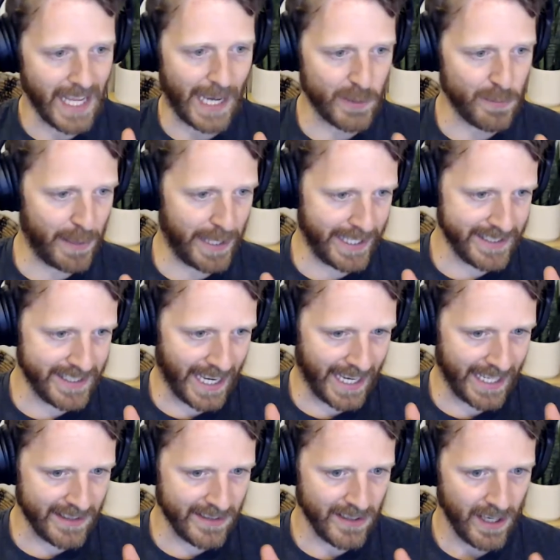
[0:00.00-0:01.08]
houseplant
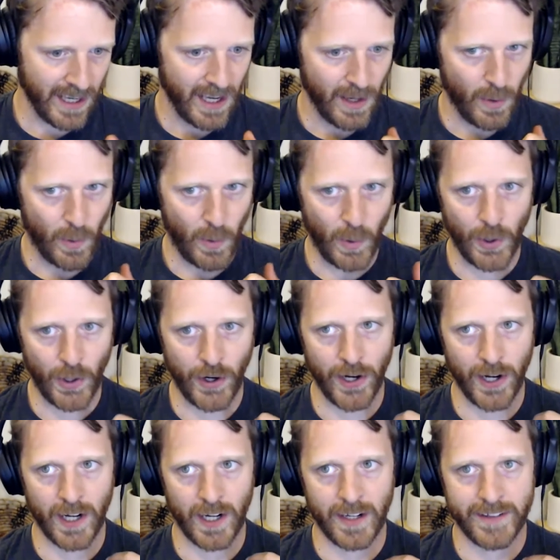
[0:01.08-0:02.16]
dads
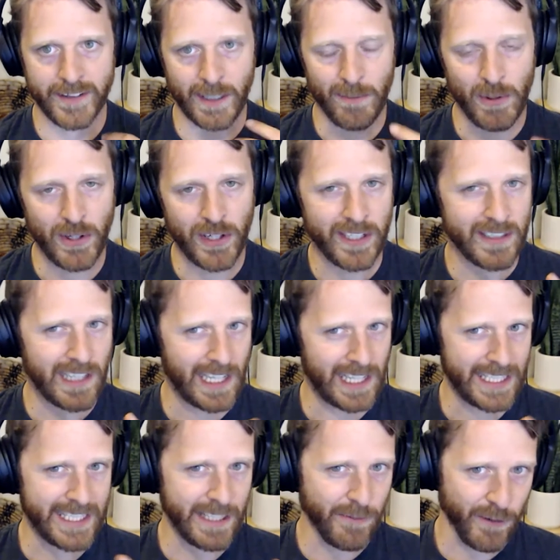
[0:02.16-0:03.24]
or is a community
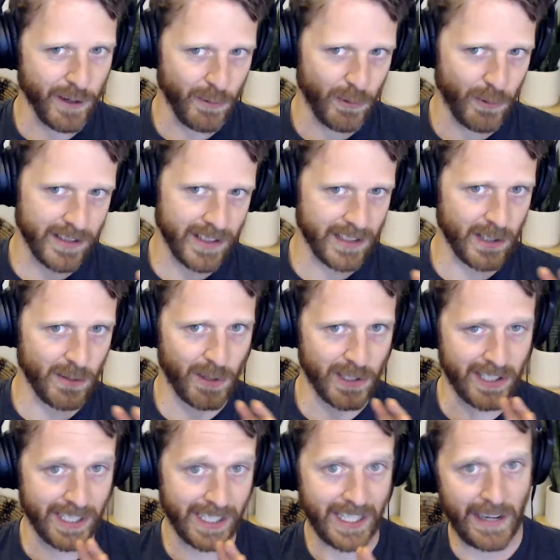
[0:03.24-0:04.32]
slightly different where it's not so
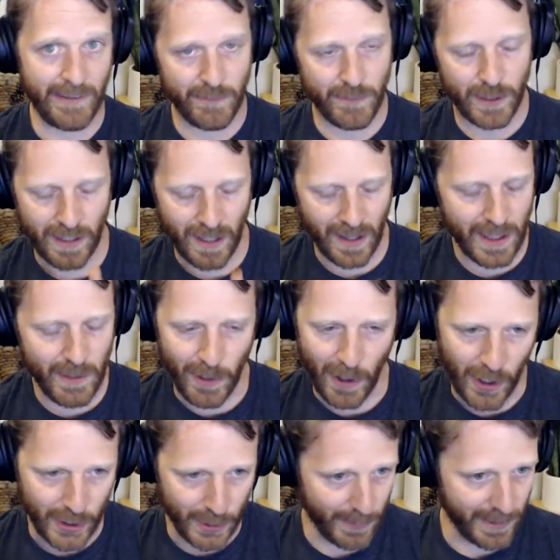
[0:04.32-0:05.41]
much like an inf- I think we
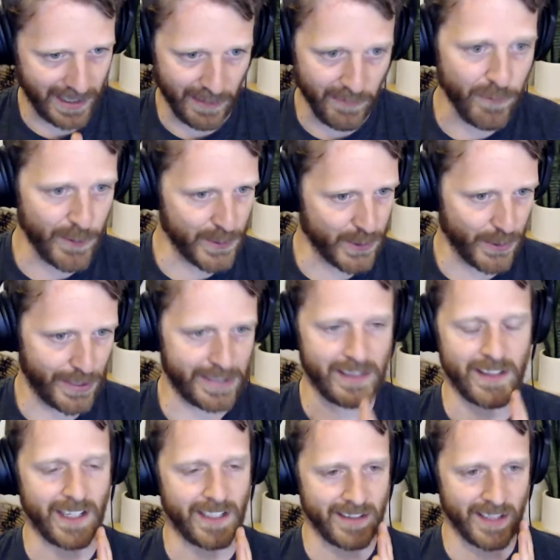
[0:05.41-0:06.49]
all know what an influencer is.
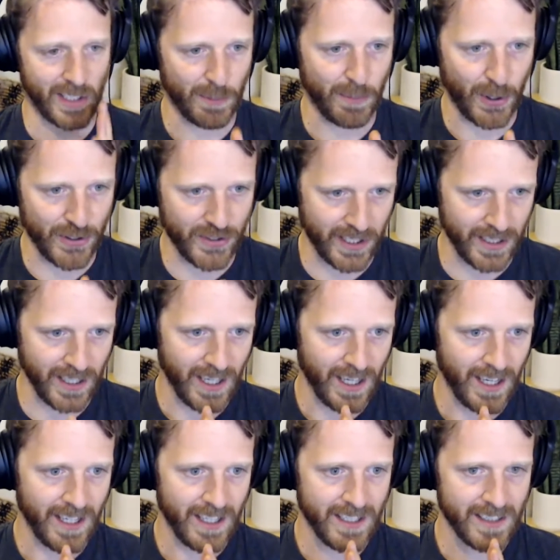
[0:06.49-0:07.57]
It's like a single person
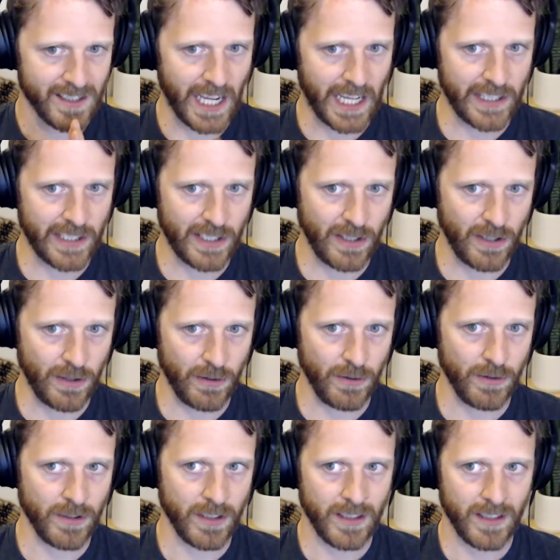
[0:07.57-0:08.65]
telling
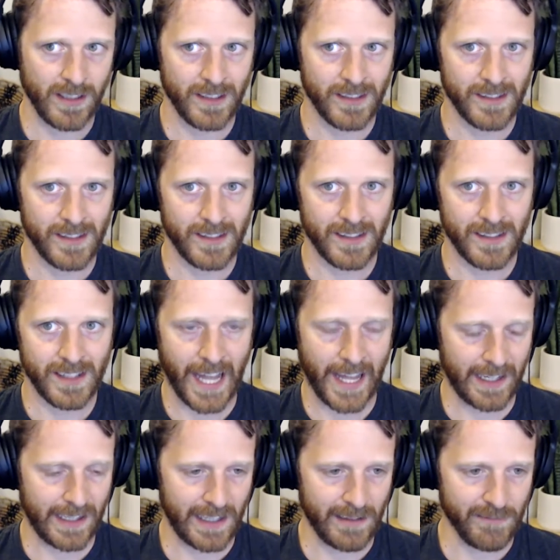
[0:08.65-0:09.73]
you
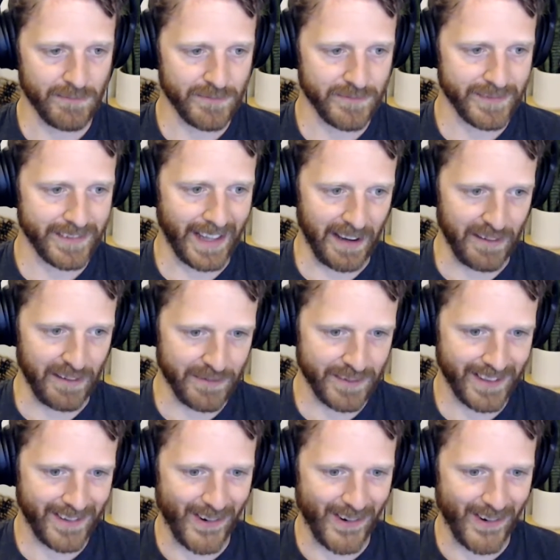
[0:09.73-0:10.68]
how to live life